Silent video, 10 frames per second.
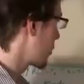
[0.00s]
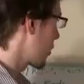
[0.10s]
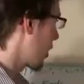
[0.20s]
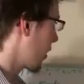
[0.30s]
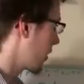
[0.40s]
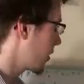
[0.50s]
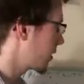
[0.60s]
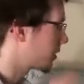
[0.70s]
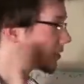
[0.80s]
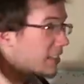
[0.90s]
Charles,
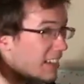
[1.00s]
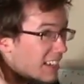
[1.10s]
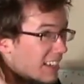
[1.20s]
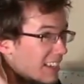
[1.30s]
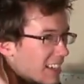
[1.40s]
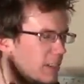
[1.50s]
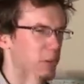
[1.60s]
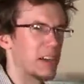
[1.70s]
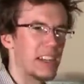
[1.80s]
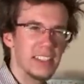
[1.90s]

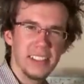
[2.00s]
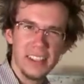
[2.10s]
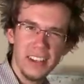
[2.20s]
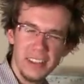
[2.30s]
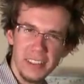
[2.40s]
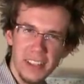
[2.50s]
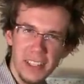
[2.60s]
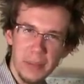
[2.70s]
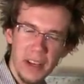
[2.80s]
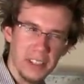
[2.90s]
why can't I hear you
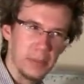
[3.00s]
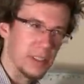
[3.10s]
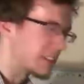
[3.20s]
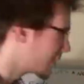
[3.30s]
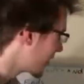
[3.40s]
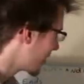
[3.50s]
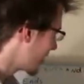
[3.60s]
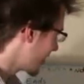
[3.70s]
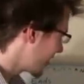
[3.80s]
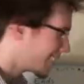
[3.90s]
talking back to me?
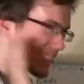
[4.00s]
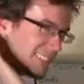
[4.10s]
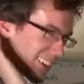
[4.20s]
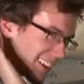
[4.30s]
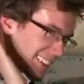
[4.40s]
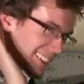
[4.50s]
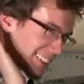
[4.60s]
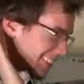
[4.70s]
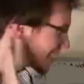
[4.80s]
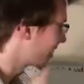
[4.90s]

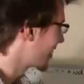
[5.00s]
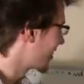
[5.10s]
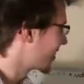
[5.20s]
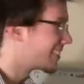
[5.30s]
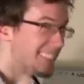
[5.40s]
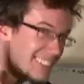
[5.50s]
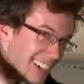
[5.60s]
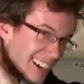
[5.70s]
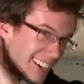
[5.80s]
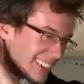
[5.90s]
Father
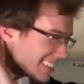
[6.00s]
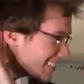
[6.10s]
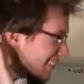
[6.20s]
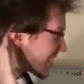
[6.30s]
Charles